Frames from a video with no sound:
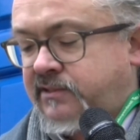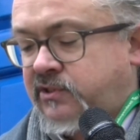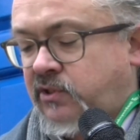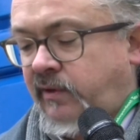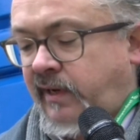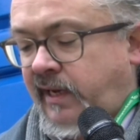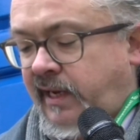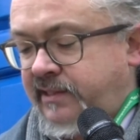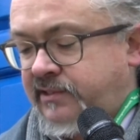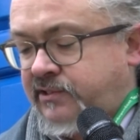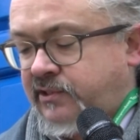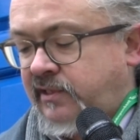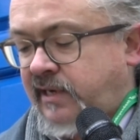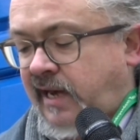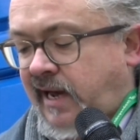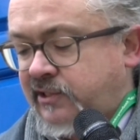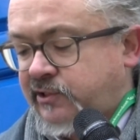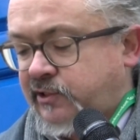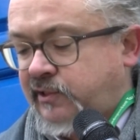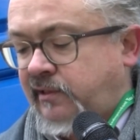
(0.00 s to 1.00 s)
to
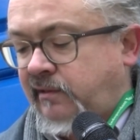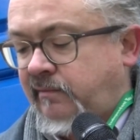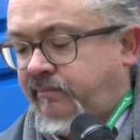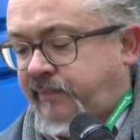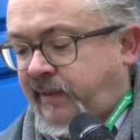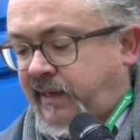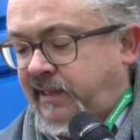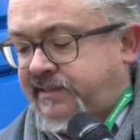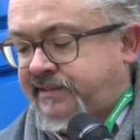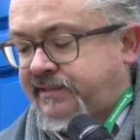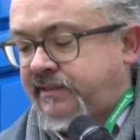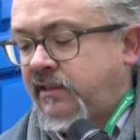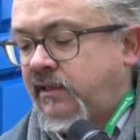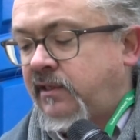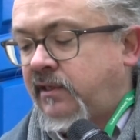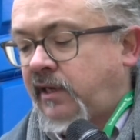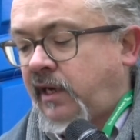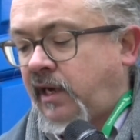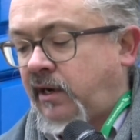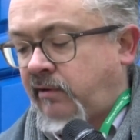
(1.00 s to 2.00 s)
international peace
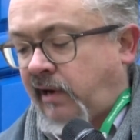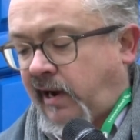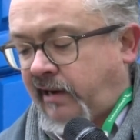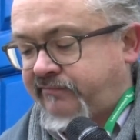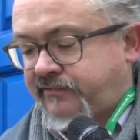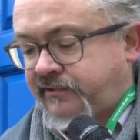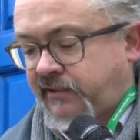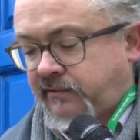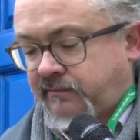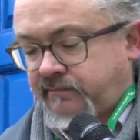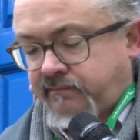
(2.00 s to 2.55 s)
hereafter.